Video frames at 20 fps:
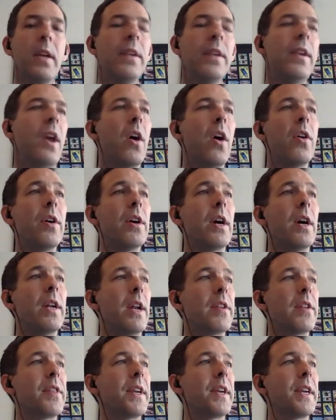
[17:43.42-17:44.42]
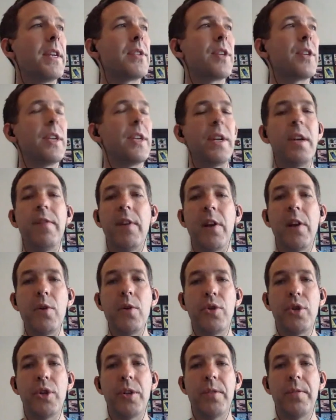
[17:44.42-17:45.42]
No, and I think it's an
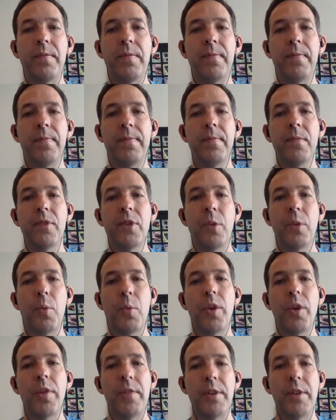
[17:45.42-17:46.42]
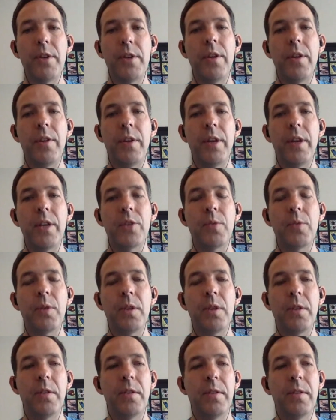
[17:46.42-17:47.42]
evolution. Yeah. So one of the other things
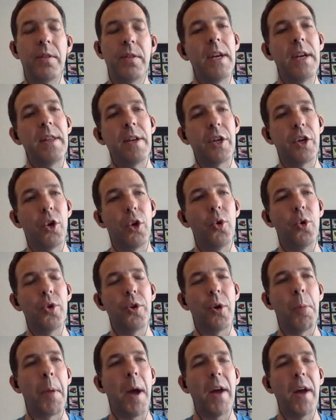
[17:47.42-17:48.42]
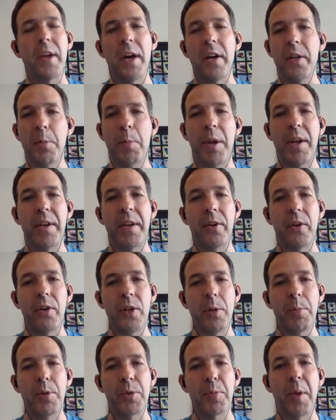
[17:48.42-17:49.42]
we're either good or bad at, depending on
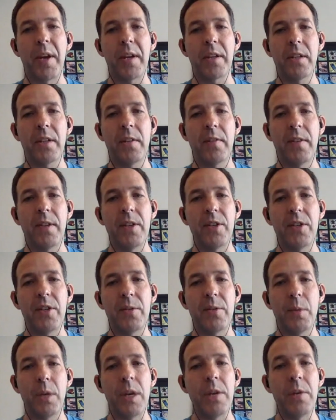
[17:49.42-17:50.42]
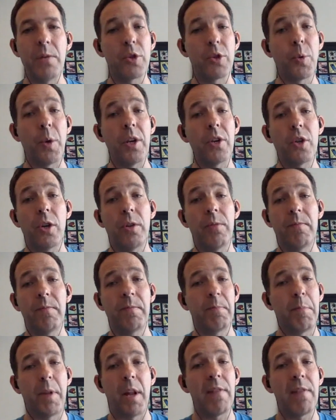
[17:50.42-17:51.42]
your perspective, is we switch
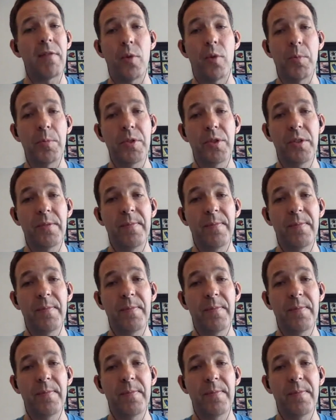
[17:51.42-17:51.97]
platforms.